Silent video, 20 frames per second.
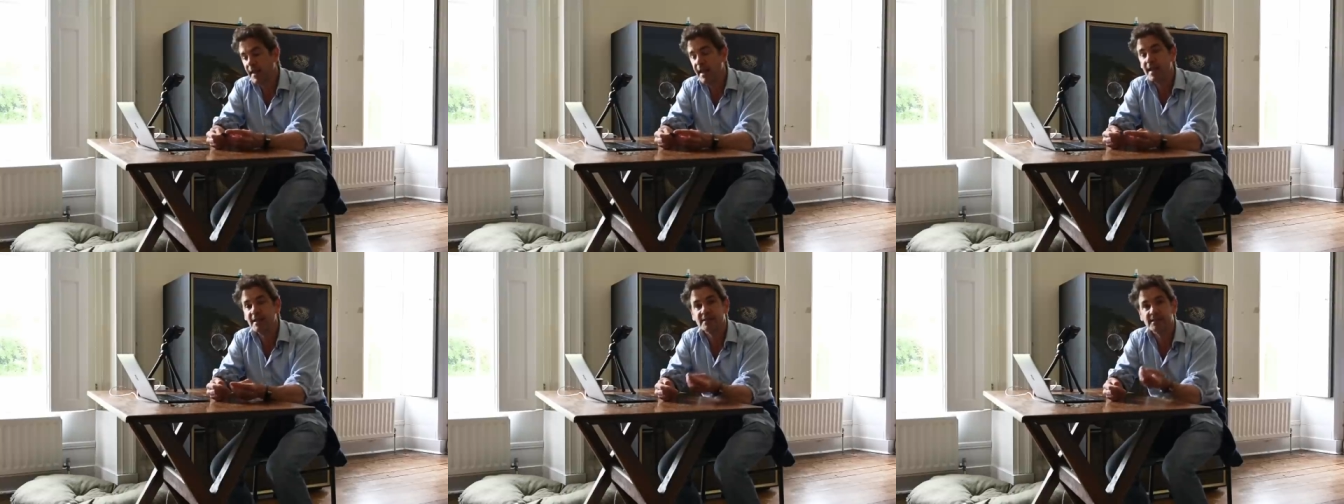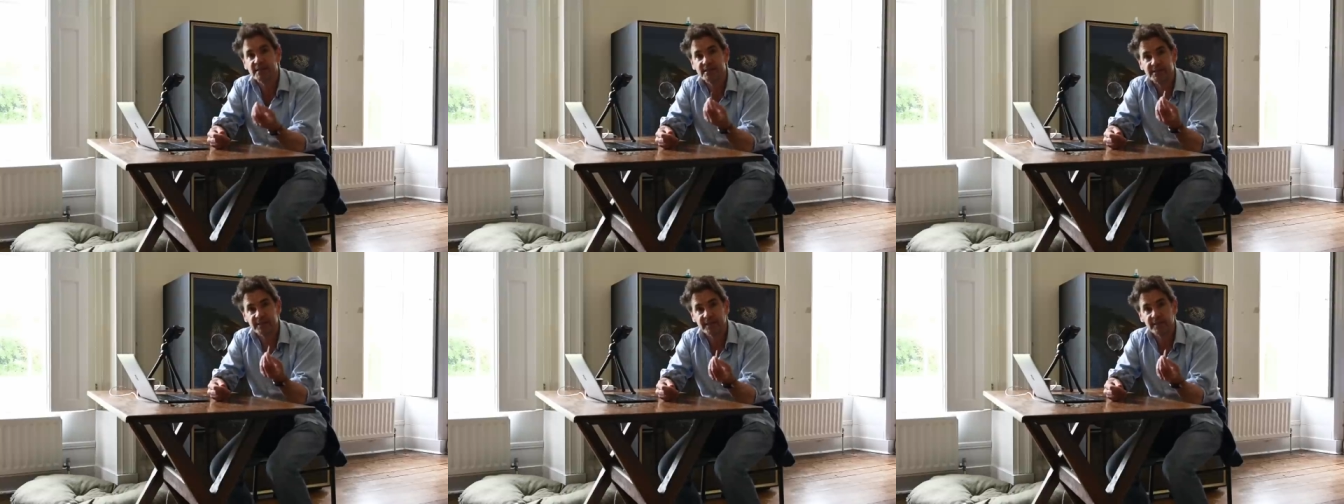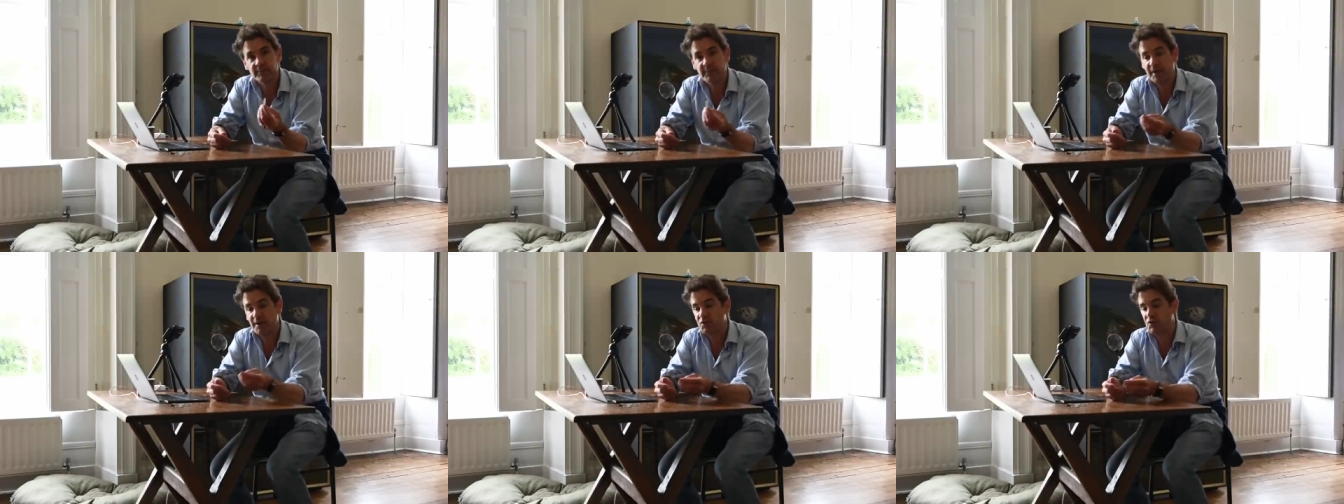It's a
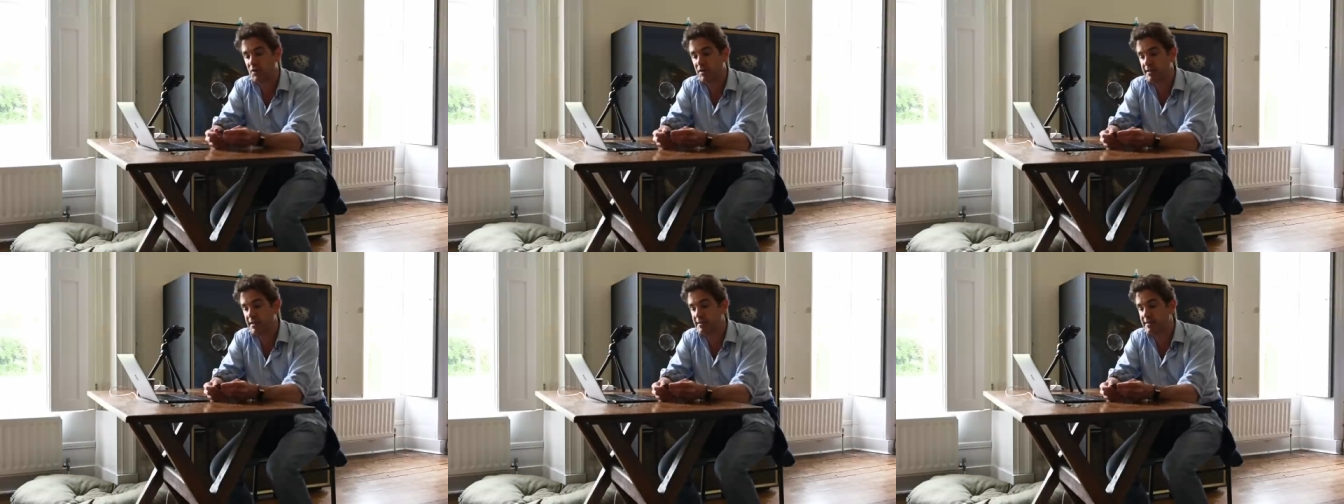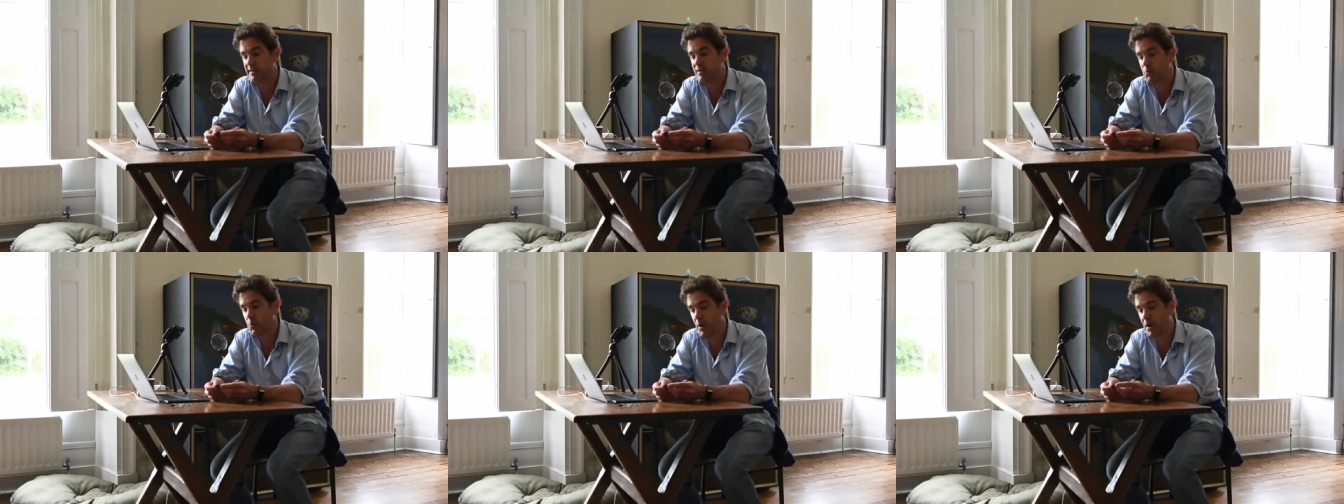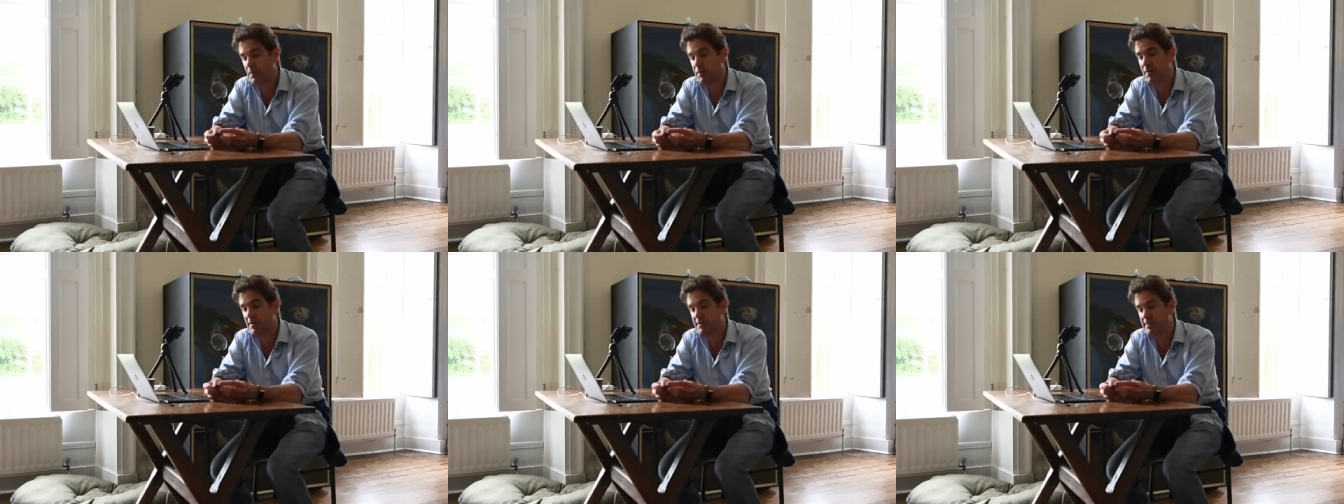seal matrix, it's a
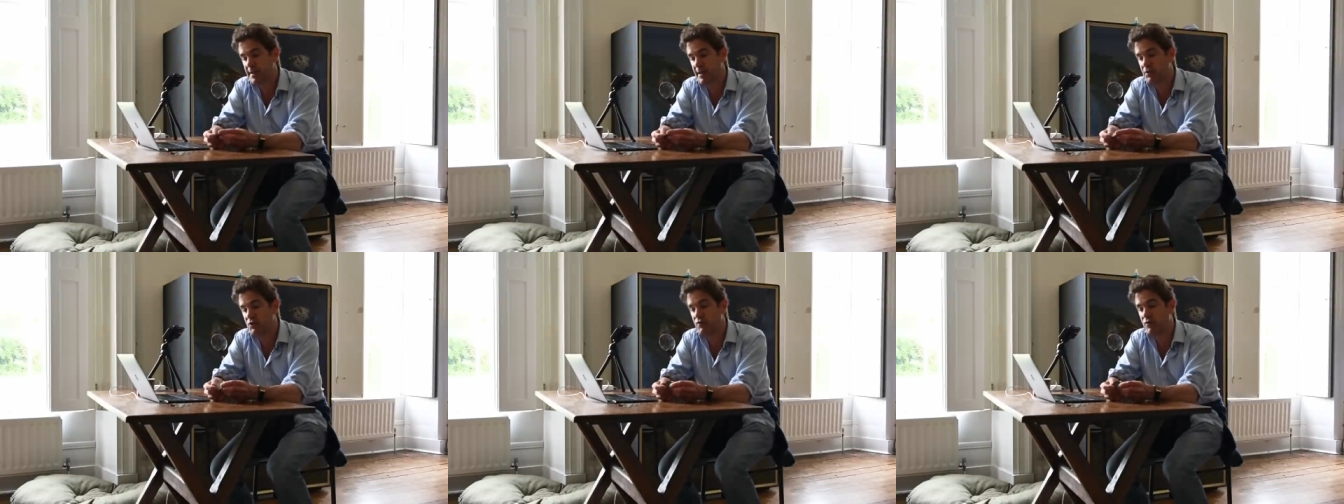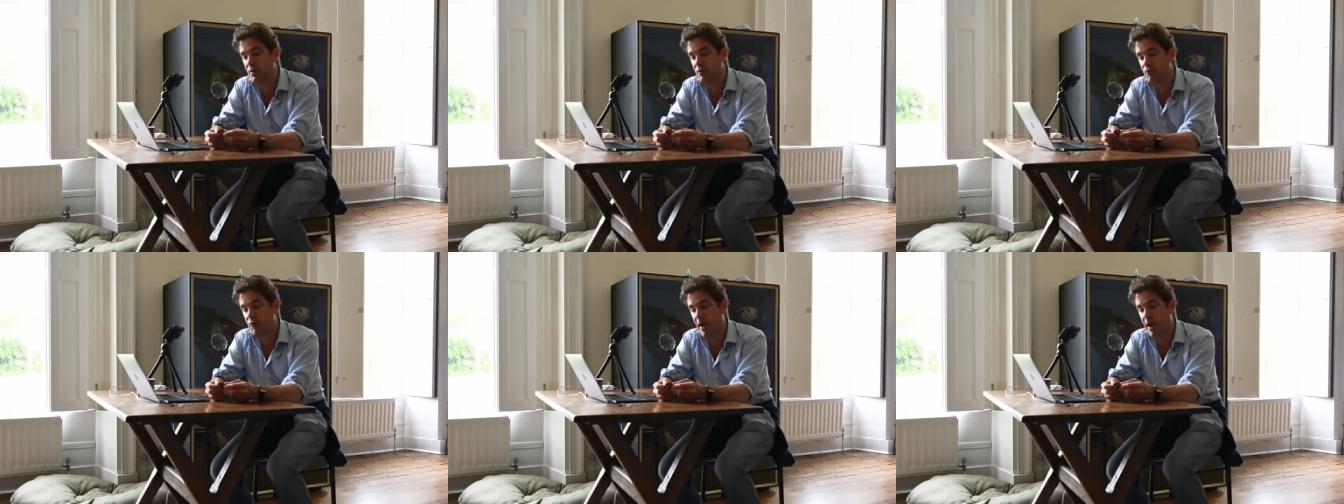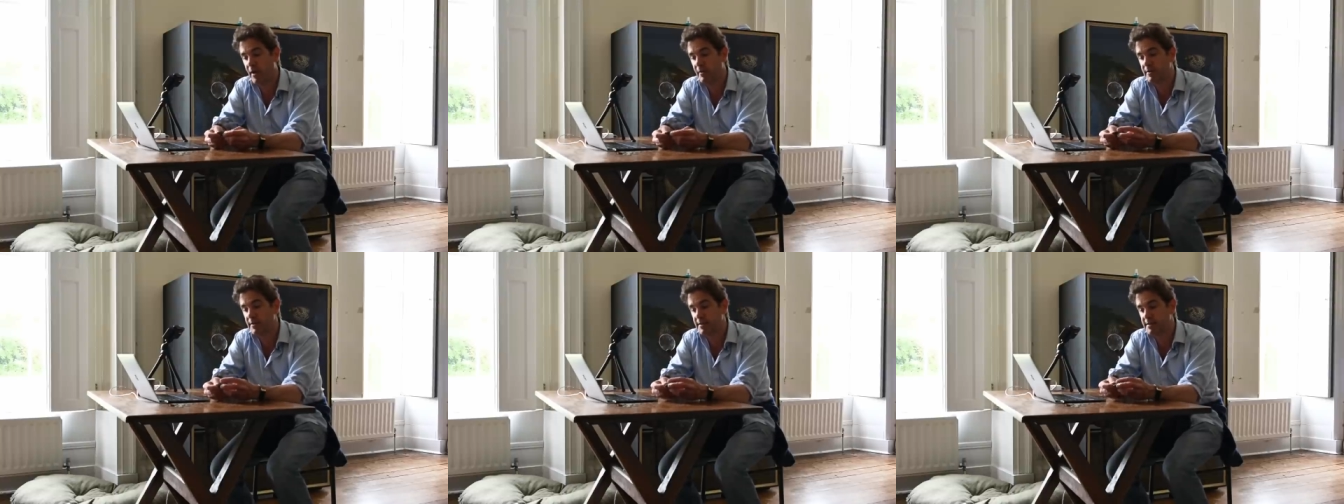12th century
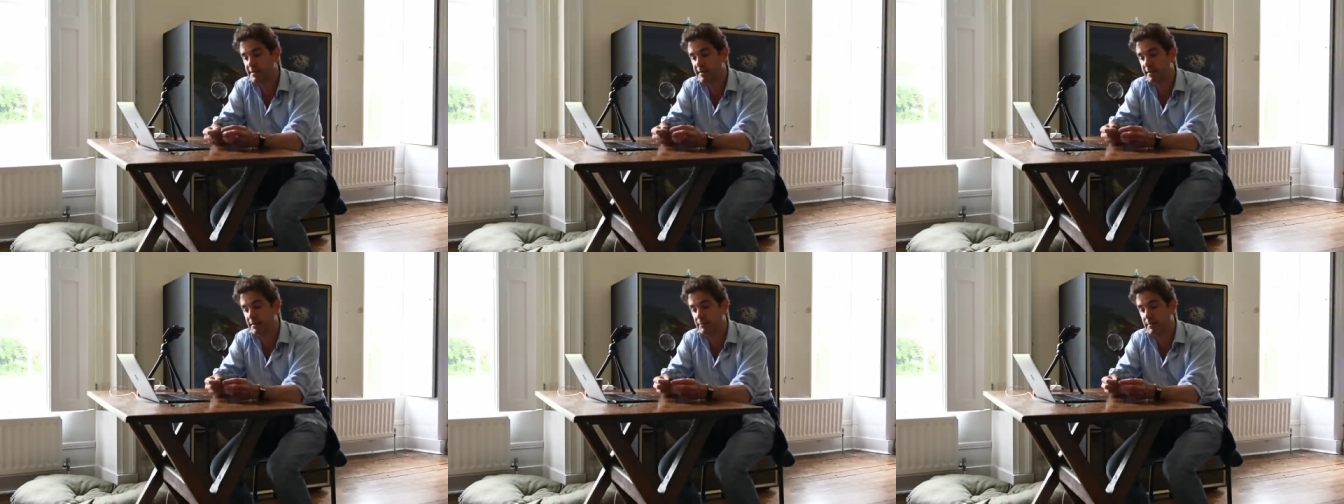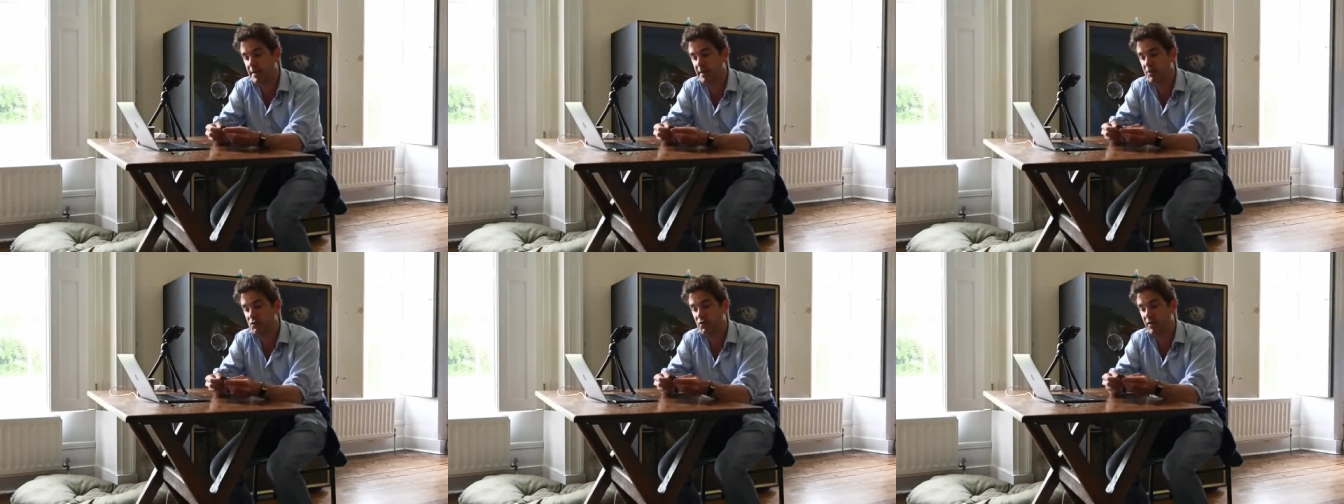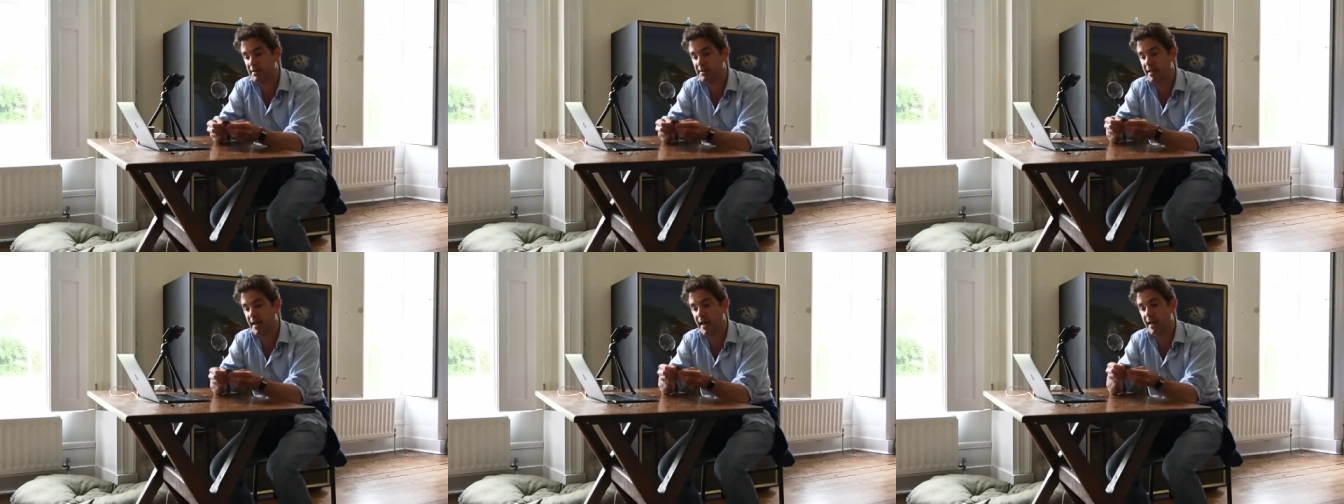round seal matrix,